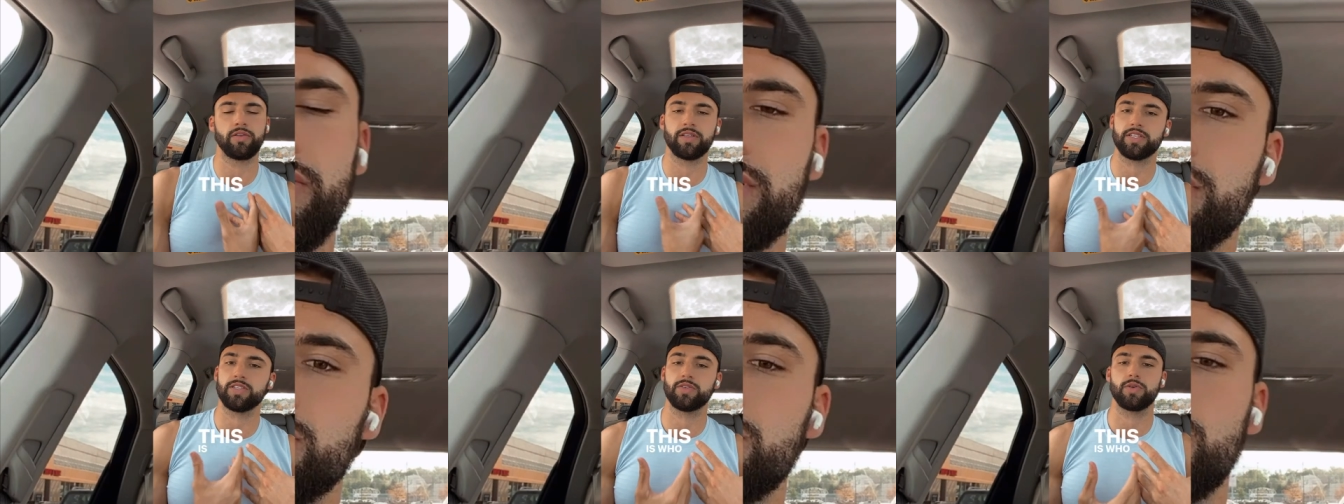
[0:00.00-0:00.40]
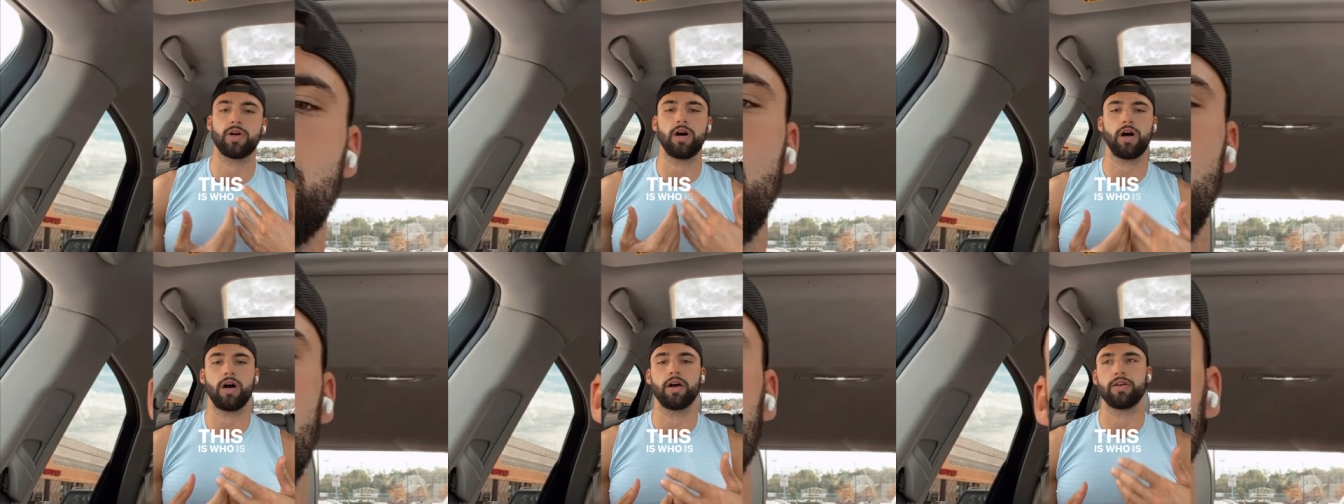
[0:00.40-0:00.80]
This is who
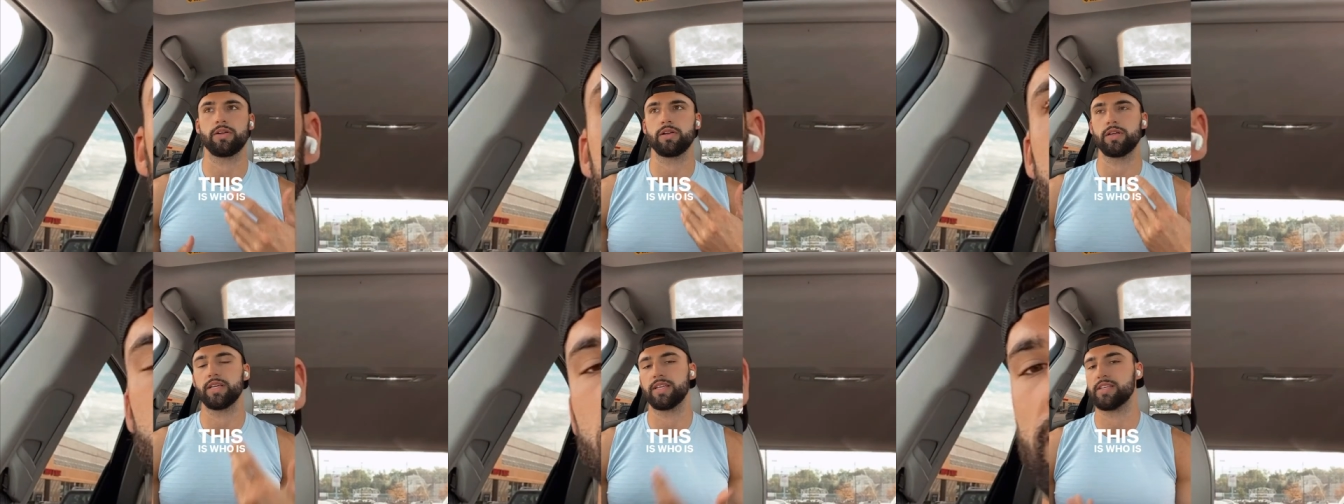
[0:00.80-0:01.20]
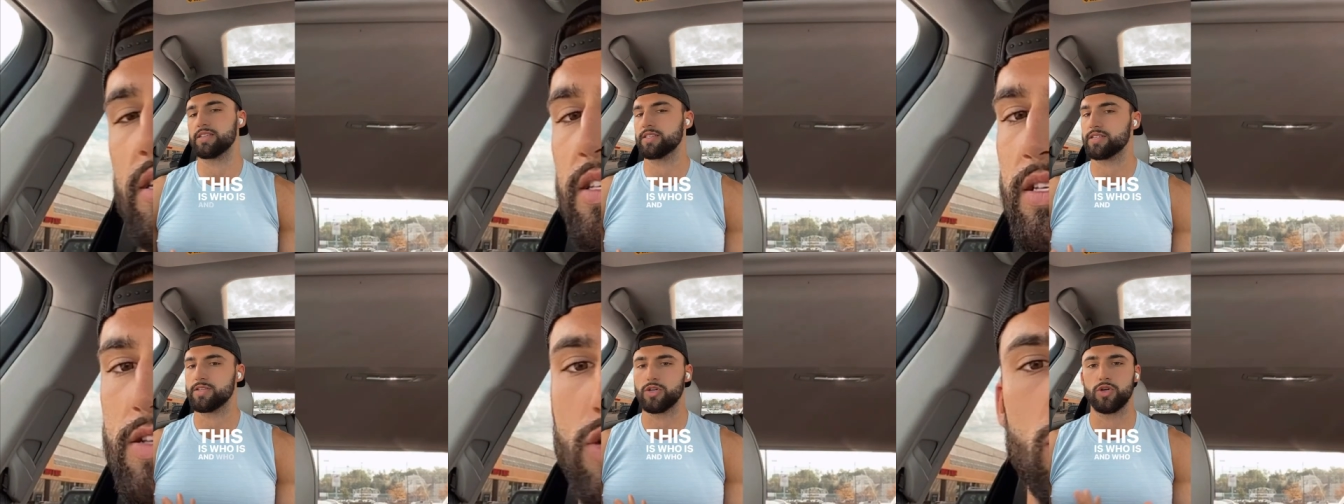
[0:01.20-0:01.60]
Connor
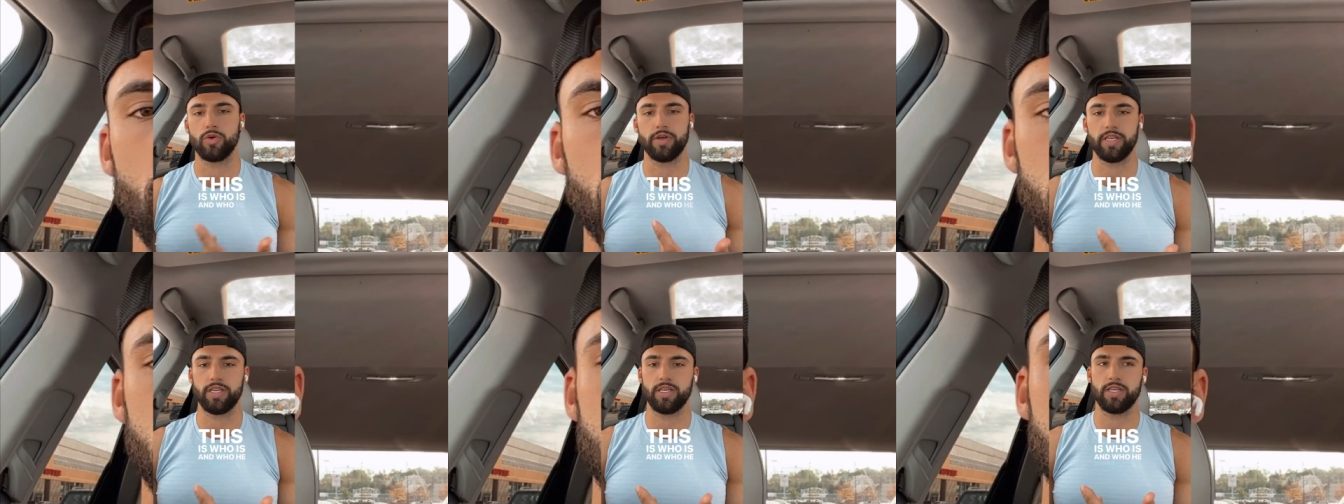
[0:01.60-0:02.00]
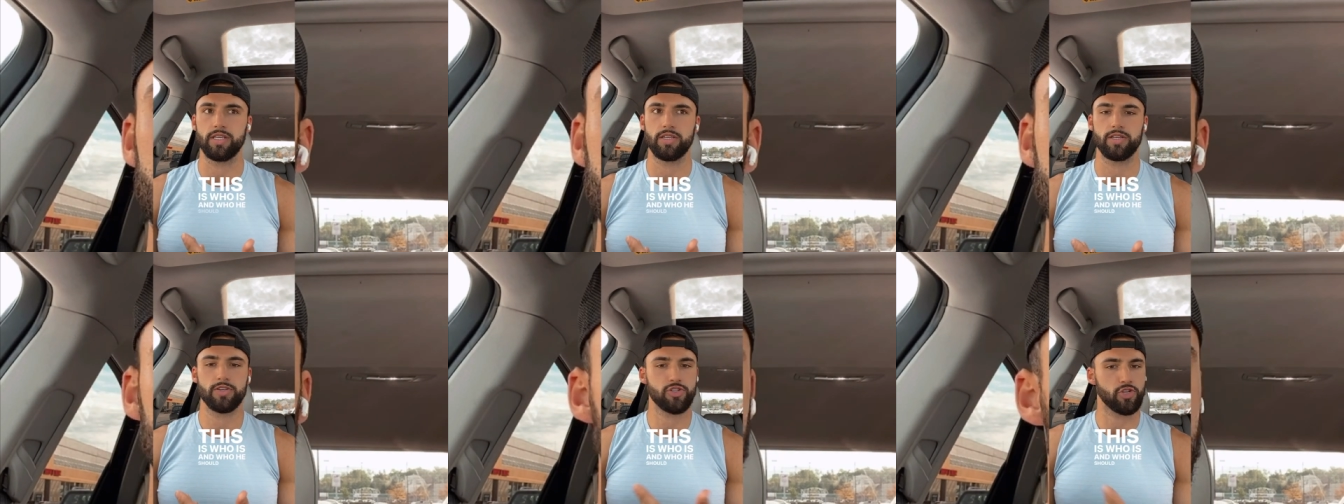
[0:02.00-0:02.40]
is and who
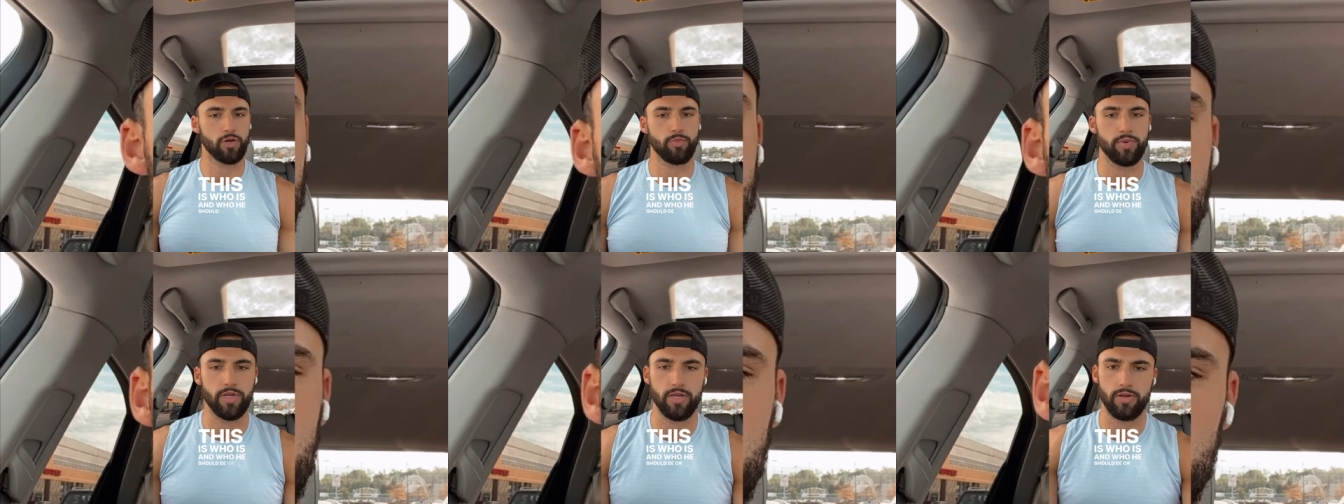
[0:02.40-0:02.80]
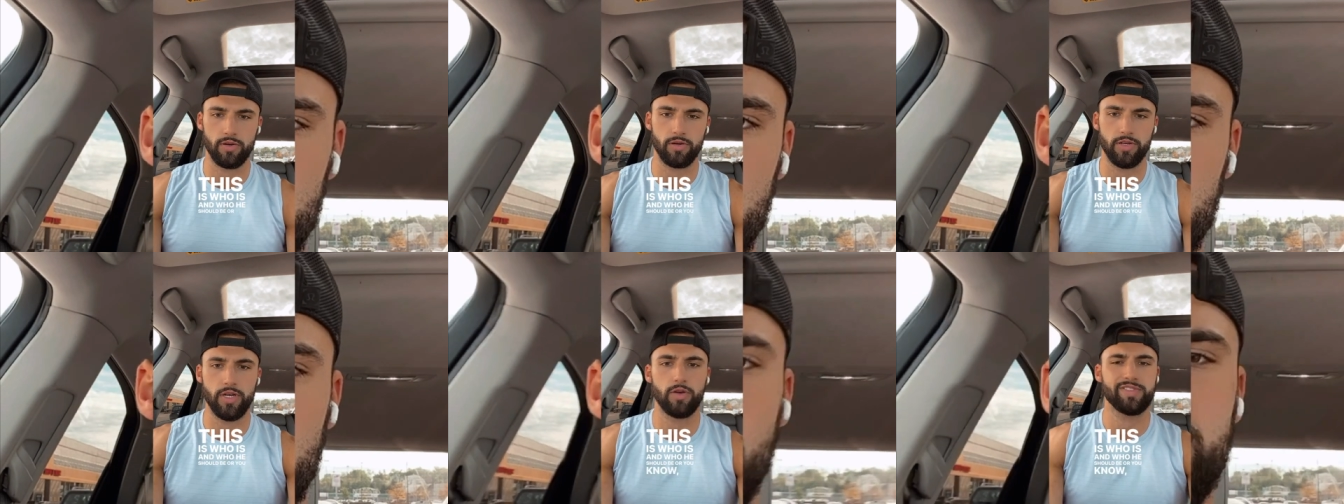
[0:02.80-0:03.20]
he should be,
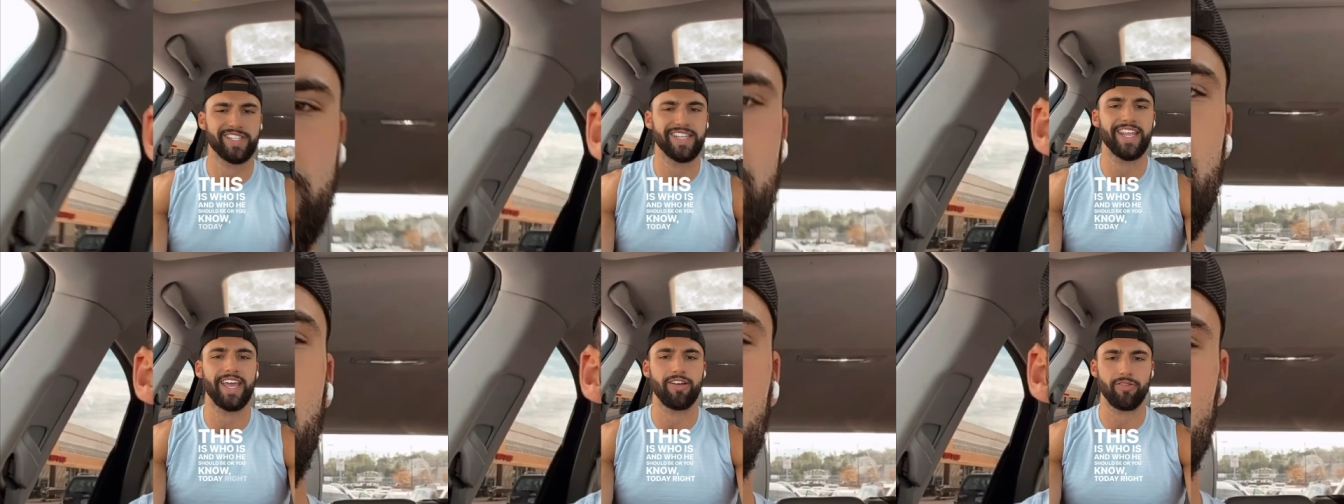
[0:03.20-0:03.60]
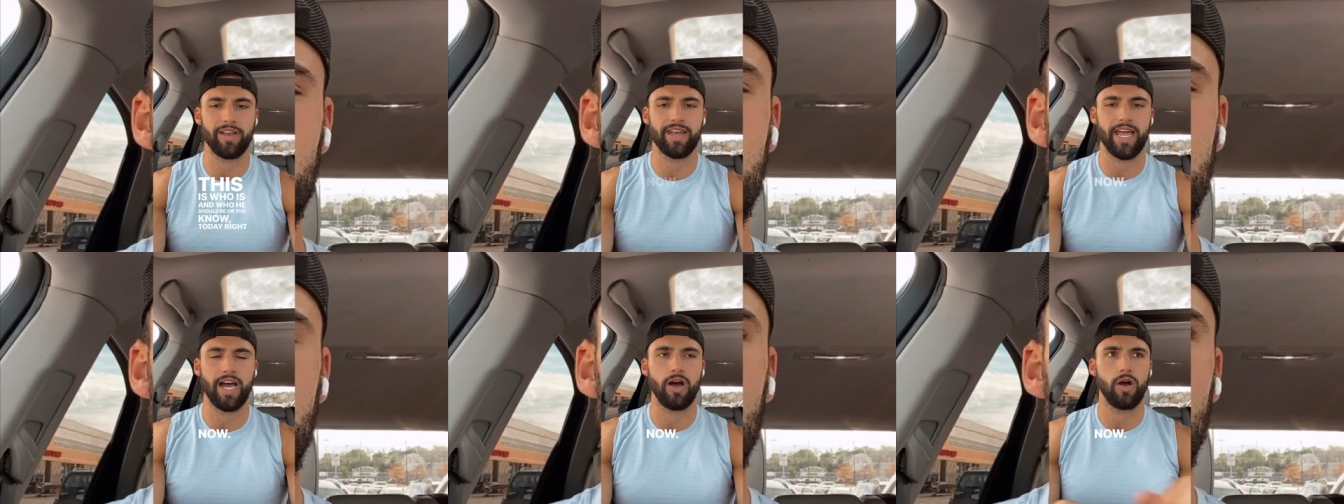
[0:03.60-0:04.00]
or you know, today,
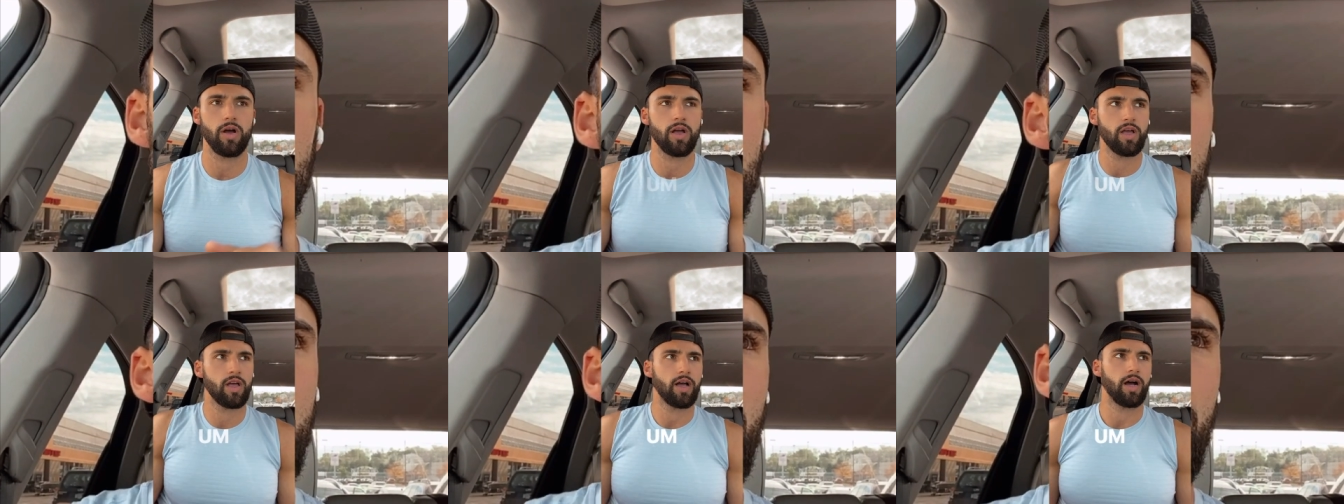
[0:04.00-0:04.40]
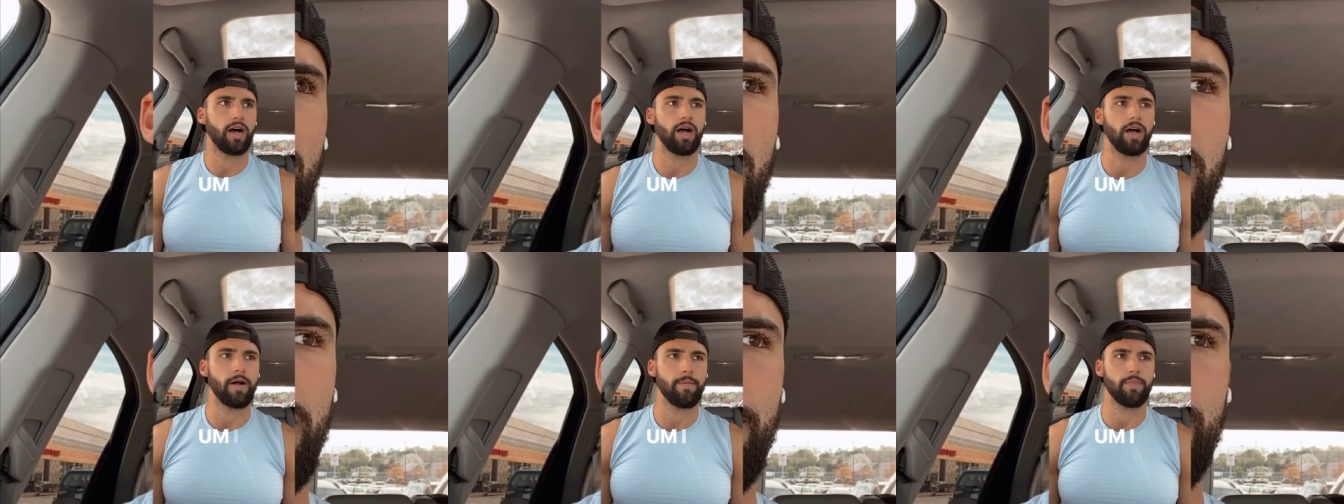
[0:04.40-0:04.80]
right now.
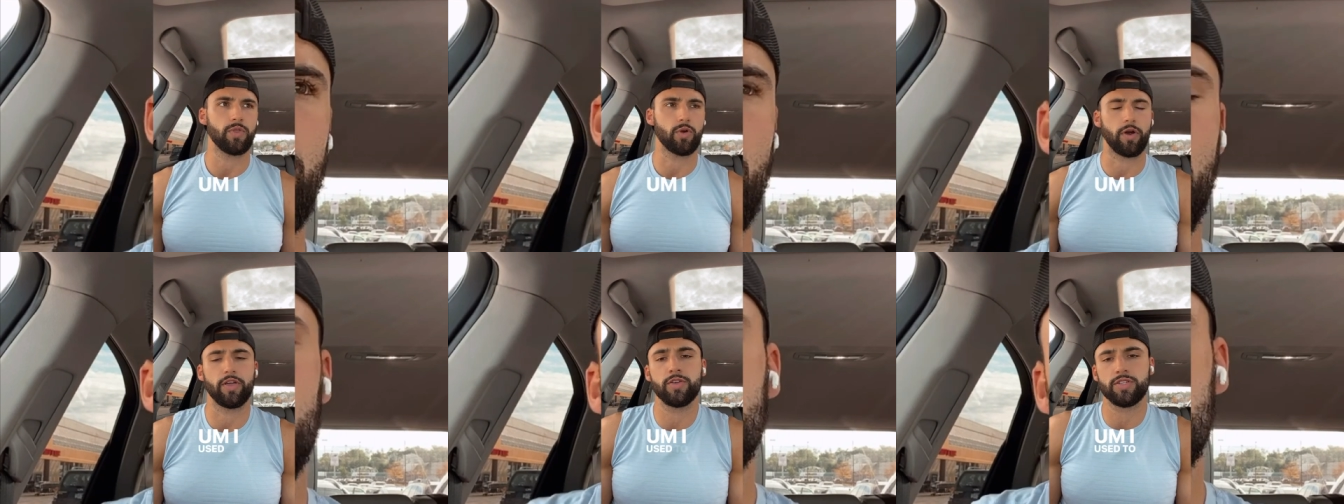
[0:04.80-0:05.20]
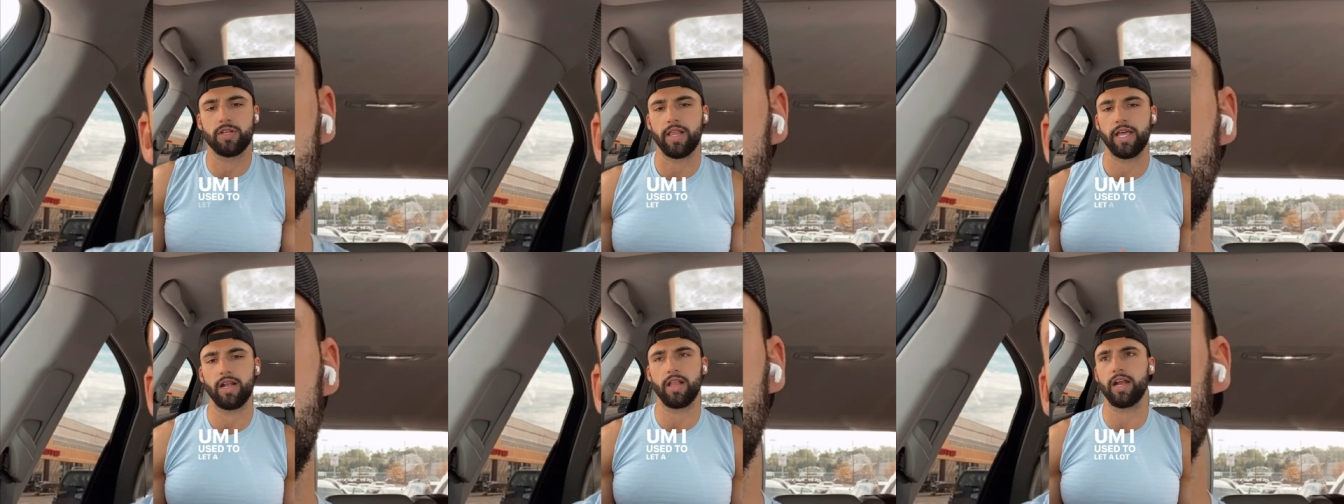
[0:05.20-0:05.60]
Um, or I used to
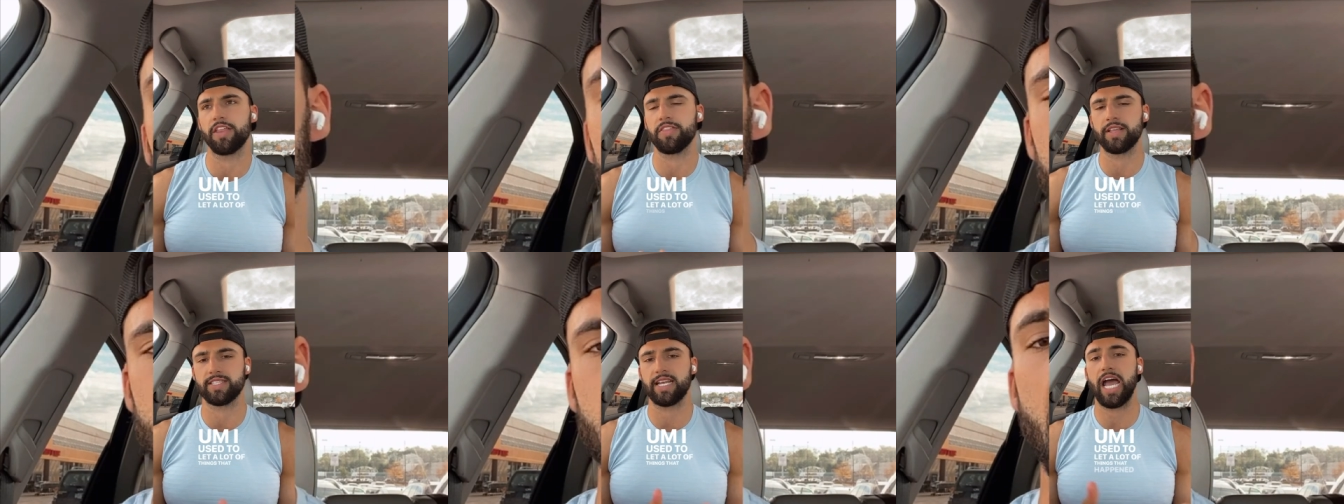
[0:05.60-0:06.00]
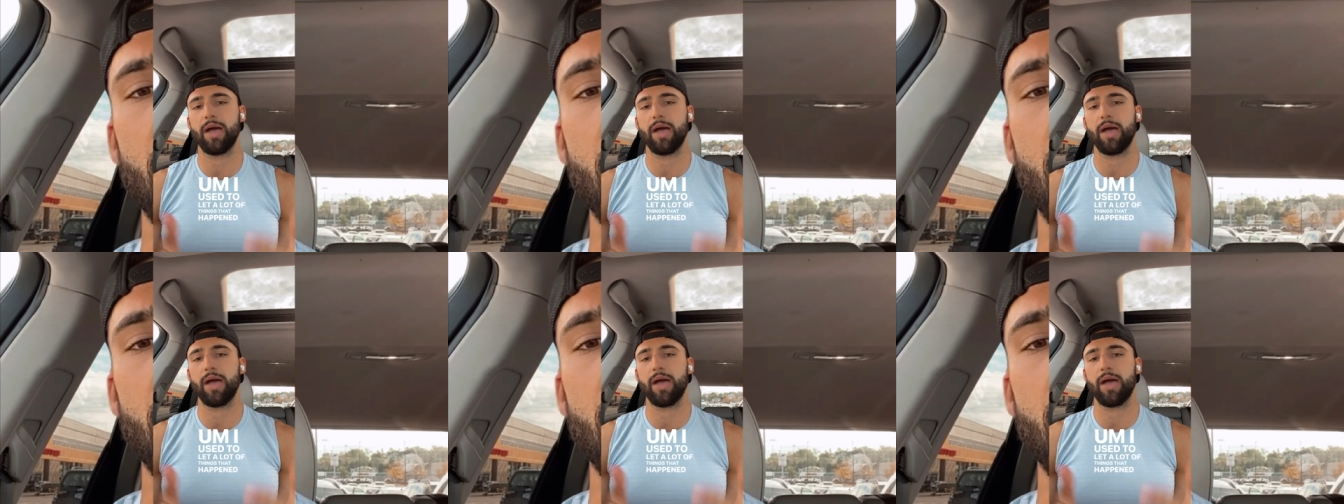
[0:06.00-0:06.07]
let a lot of things that